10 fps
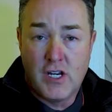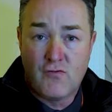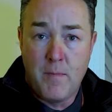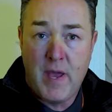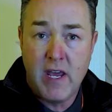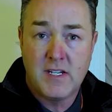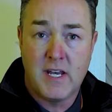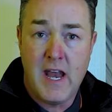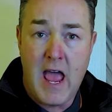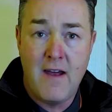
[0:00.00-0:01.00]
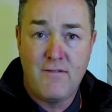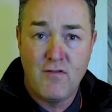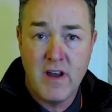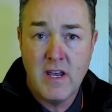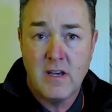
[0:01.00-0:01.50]
is repeating
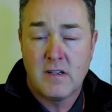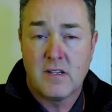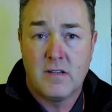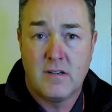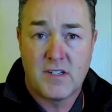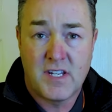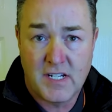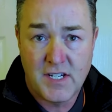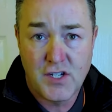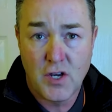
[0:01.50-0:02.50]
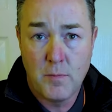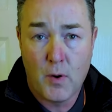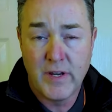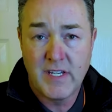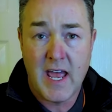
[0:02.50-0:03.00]
every
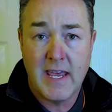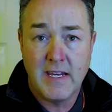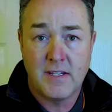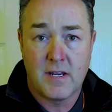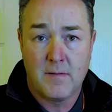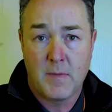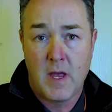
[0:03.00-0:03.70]
62.8,